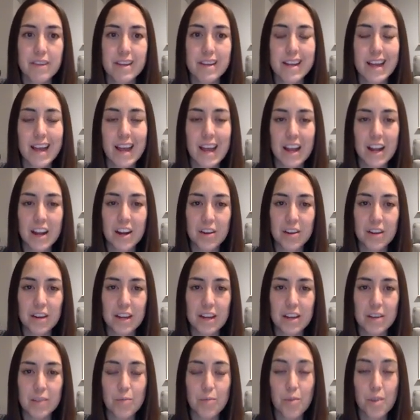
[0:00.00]
and
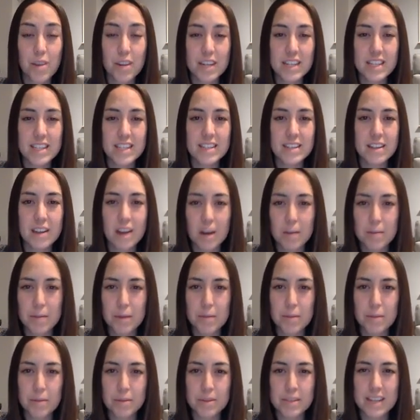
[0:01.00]
angry, wanting to knock
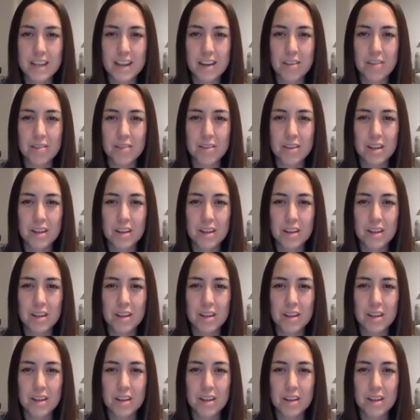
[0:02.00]
people down.